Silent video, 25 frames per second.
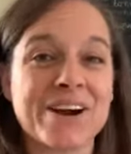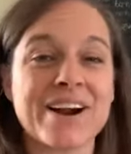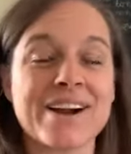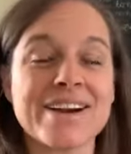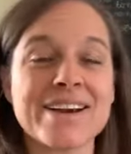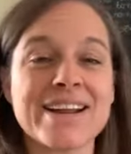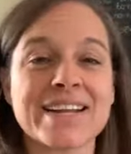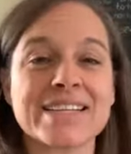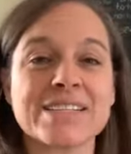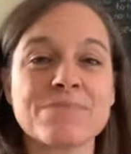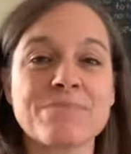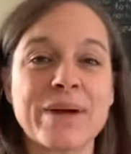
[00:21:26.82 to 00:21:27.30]
for our
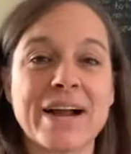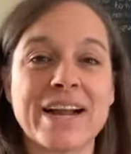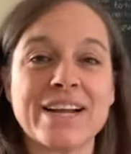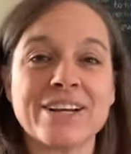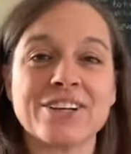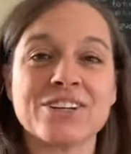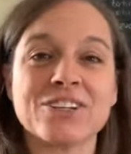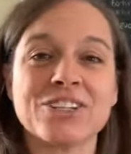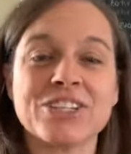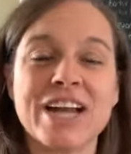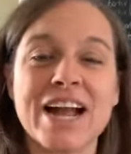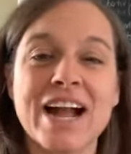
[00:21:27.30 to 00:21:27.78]
next
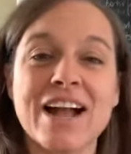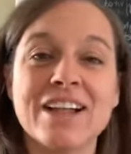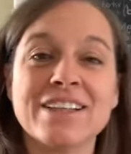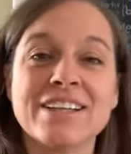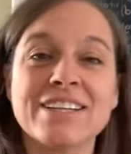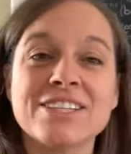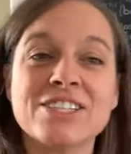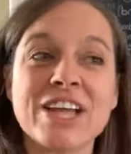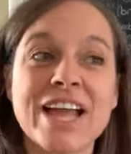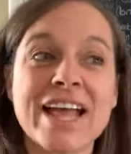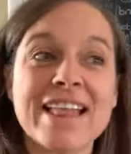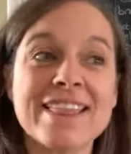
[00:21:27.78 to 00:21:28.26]
binder
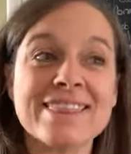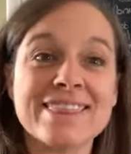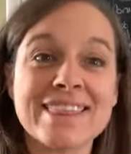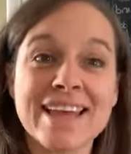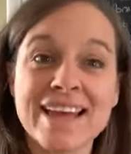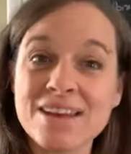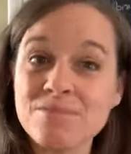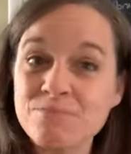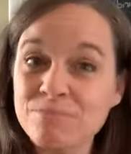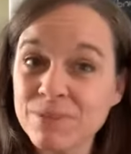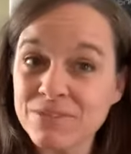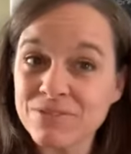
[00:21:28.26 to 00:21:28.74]
challenge. And
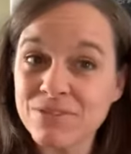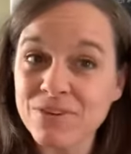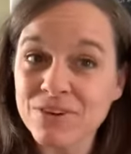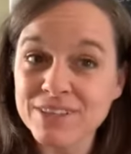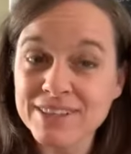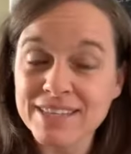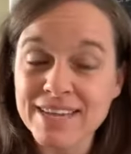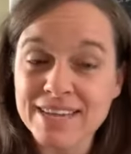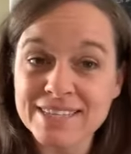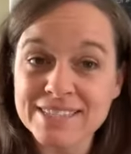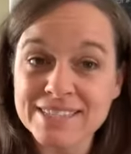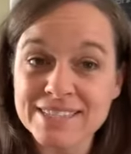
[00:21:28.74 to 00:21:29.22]
then before
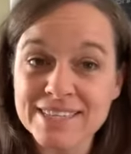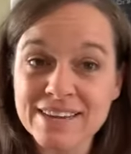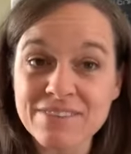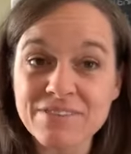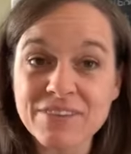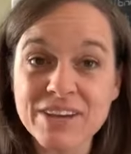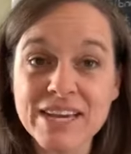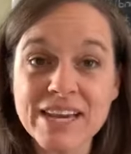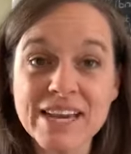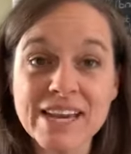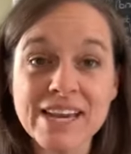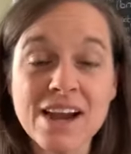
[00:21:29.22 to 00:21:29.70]

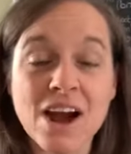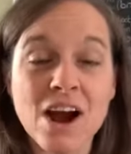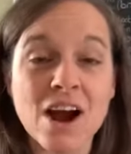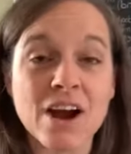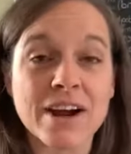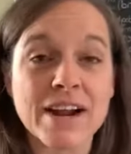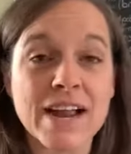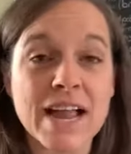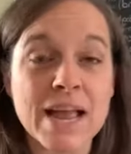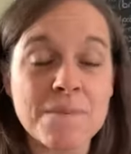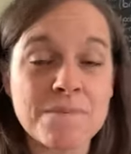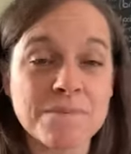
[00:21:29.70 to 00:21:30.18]
Thanksgiving,
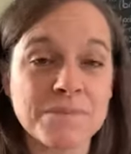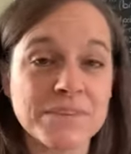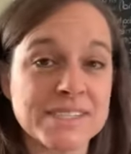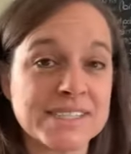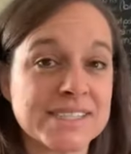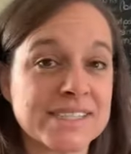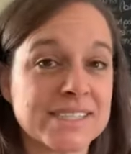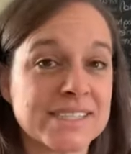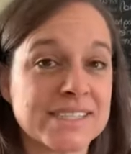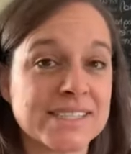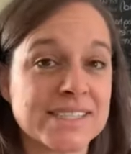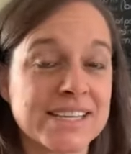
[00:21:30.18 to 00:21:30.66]
our
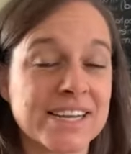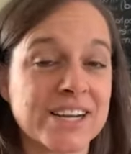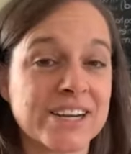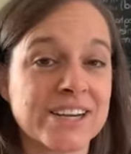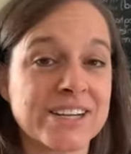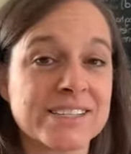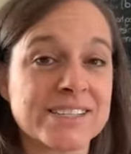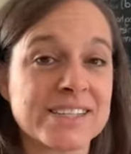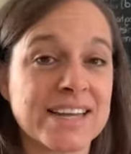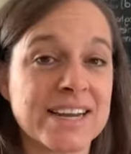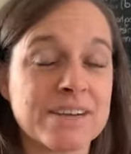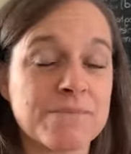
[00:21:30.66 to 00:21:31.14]
emphasis here
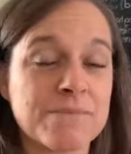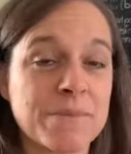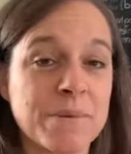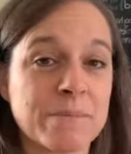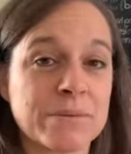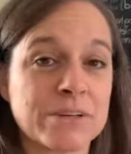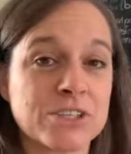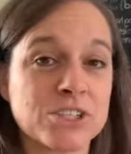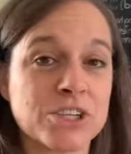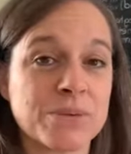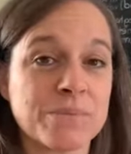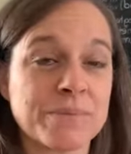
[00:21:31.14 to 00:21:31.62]
inside of
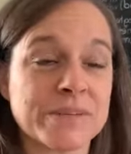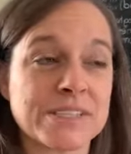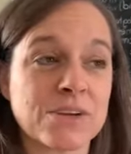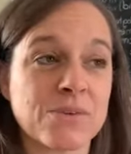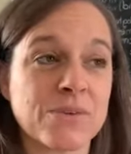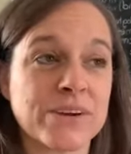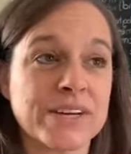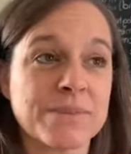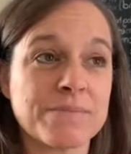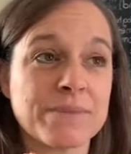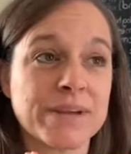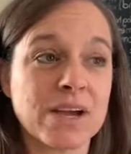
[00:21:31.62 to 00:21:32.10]
membership is
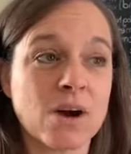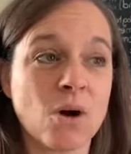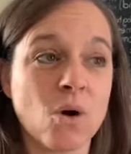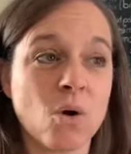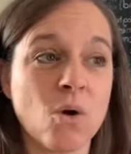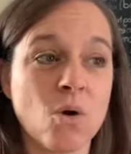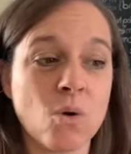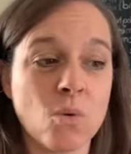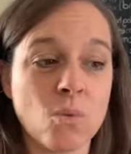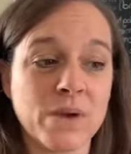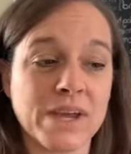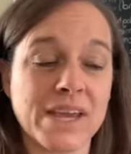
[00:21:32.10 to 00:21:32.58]
going to be a
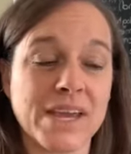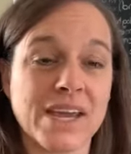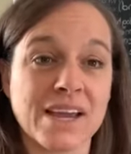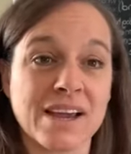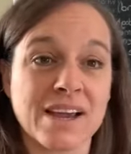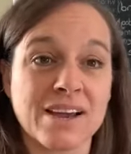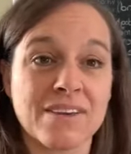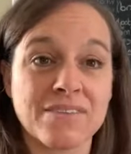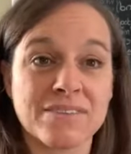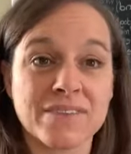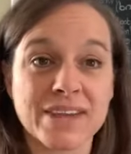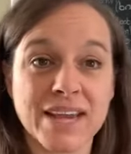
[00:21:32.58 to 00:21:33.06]
whole week
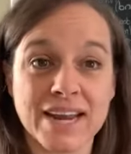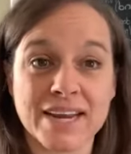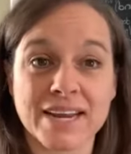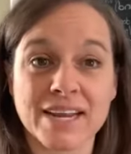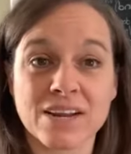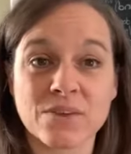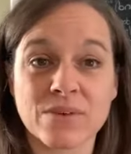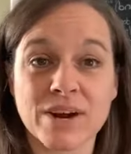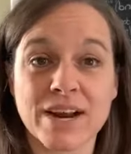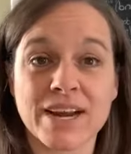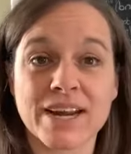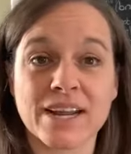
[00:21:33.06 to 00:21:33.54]
of
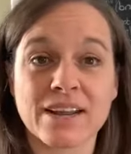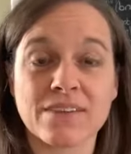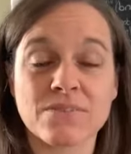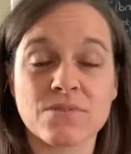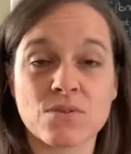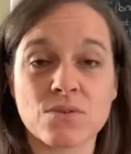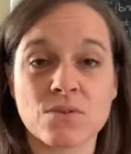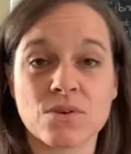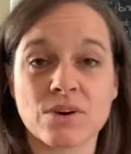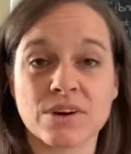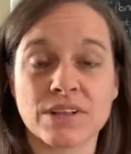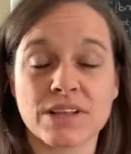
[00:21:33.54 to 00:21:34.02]
getting ready
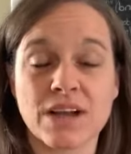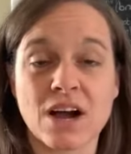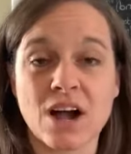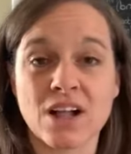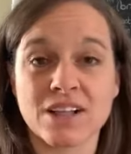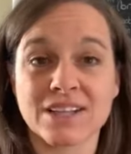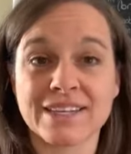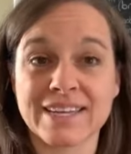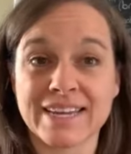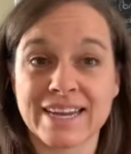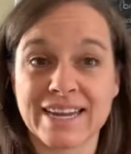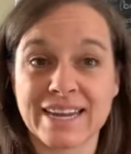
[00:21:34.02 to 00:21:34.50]
for the
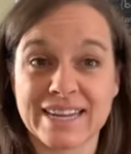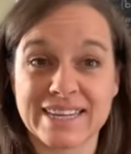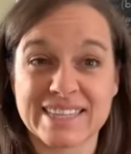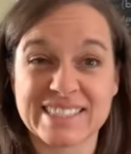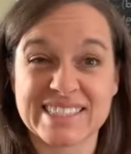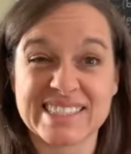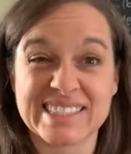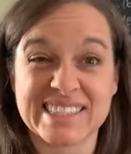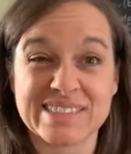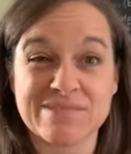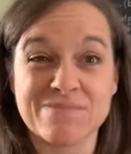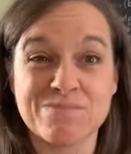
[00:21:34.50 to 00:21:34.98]

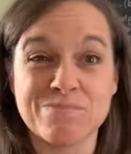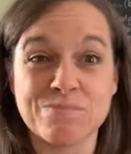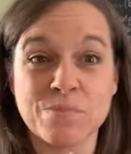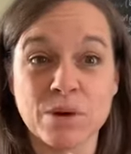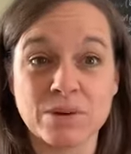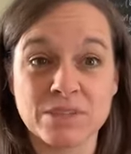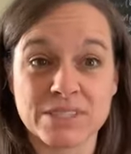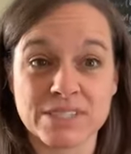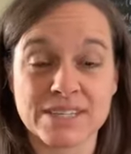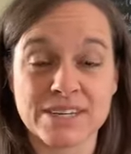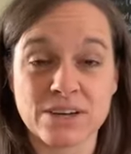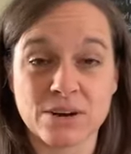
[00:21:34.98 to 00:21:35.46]
holidays,
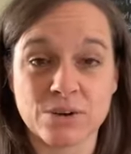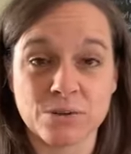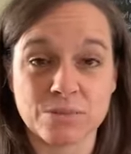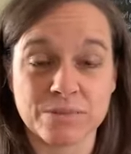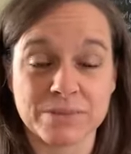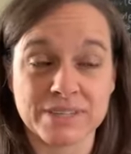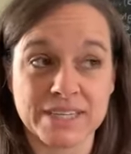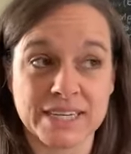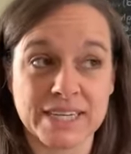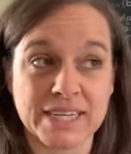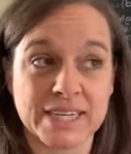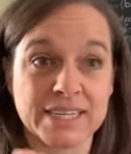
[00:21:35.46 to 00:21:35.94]
most
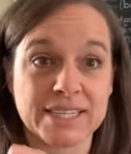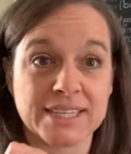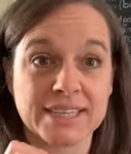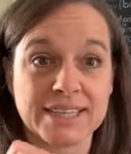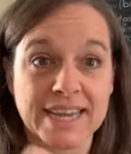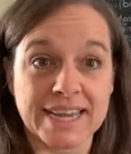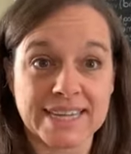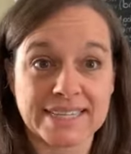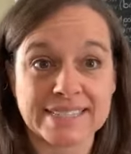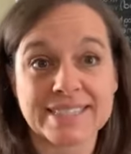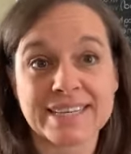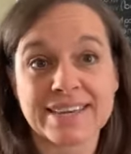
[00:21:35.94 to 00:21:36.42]
notably
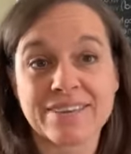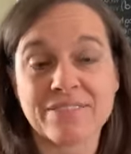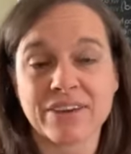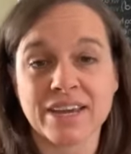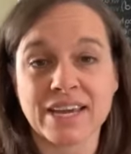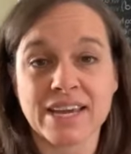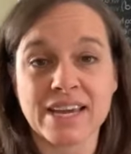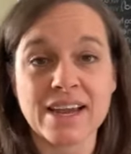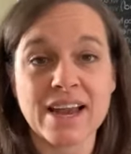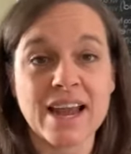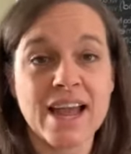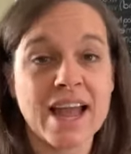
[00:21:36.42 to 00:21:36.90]

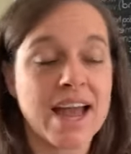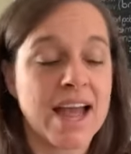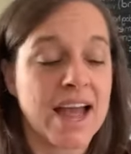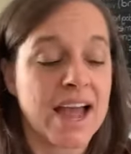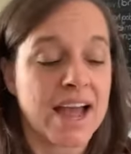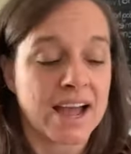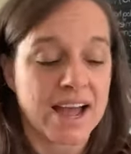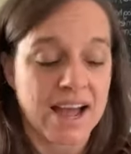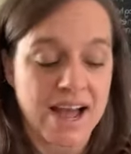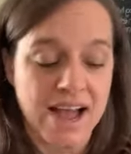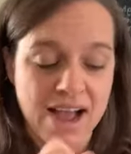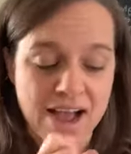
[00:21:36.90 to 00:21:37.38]
Thanksgiving.
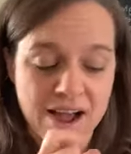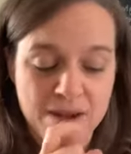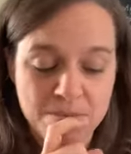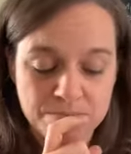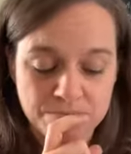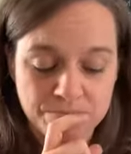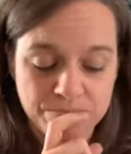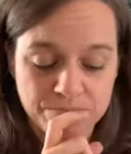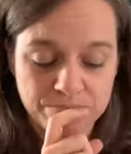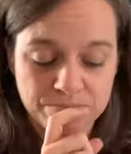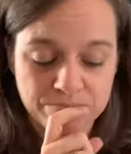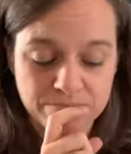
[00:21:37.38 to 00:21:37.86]

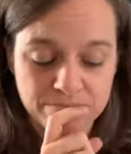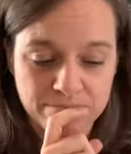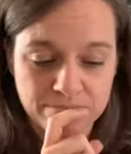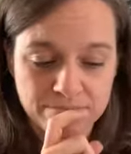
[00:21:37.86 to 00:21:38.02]
Um,